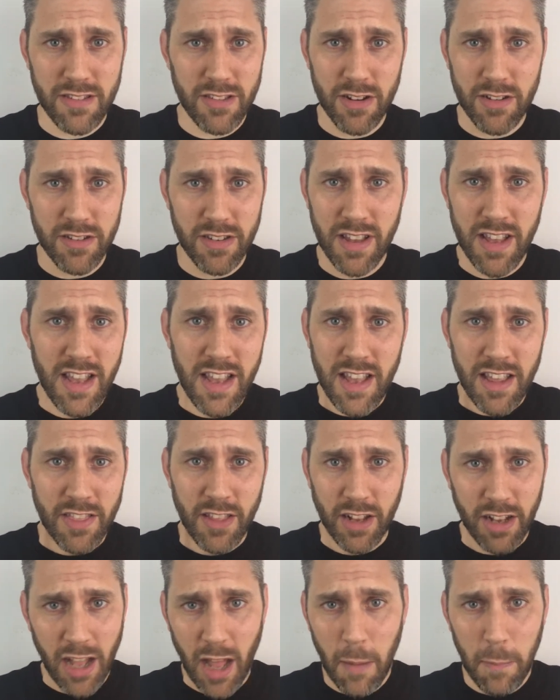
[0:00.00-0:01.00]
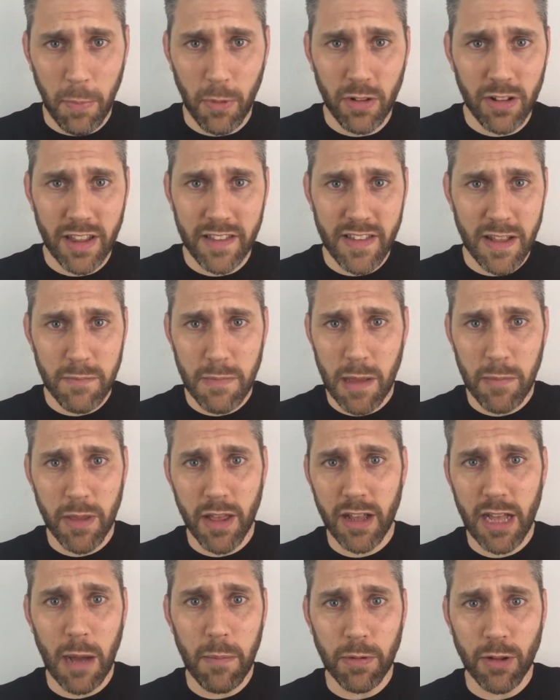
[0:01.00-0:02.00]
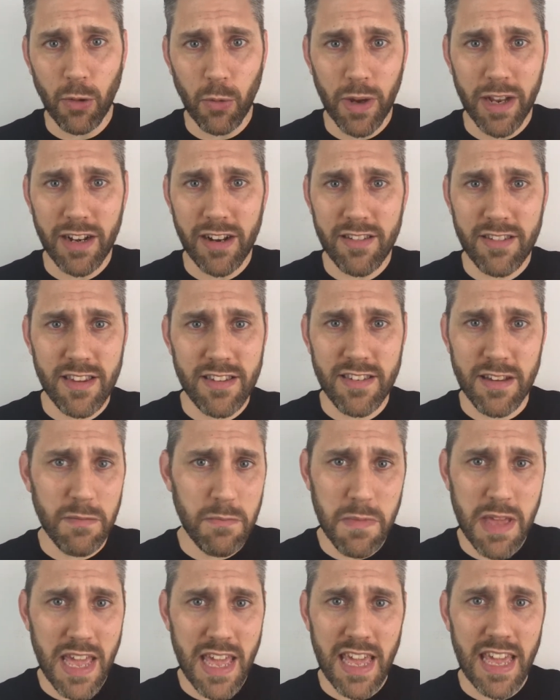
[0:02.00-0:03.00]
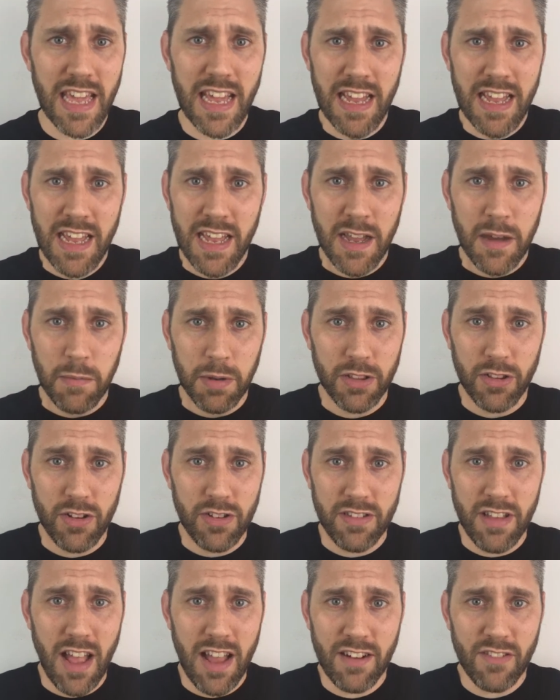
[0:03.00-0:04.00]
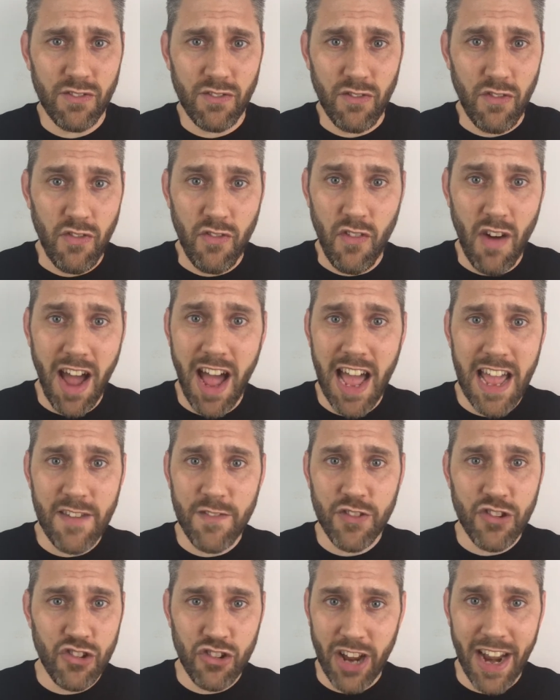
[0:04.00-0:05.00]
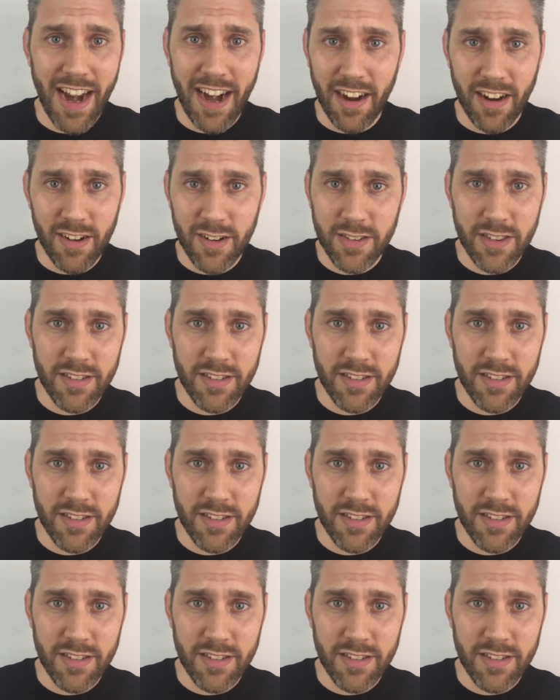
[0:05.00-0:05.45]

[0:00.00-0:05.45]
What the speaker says: There's the couple and then maybe a couple of witnesses and me, but there's not 5 chairs.